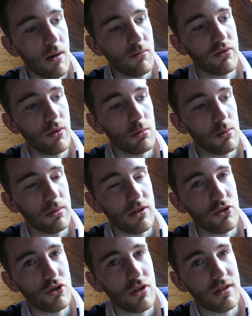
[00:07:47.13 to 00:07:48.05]

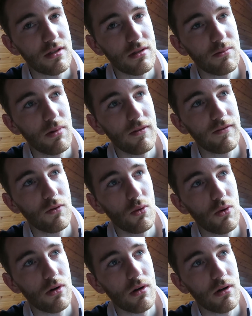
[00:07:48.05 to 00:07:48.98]
probably just
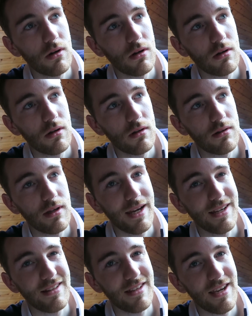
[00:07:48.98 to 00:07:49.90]
before
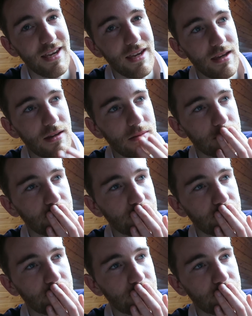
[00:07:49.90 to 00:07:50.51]
9k.